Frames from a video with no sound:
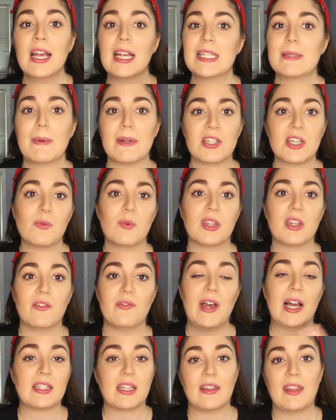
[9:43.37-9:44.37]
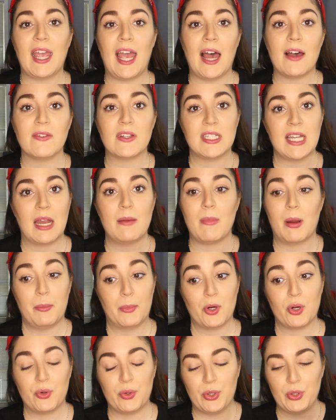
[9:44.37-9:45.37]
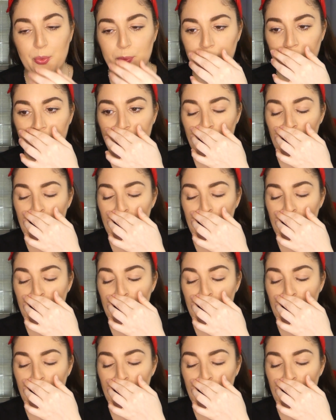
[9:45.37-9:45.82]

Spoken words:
especially with the fact that they have a 10-member group.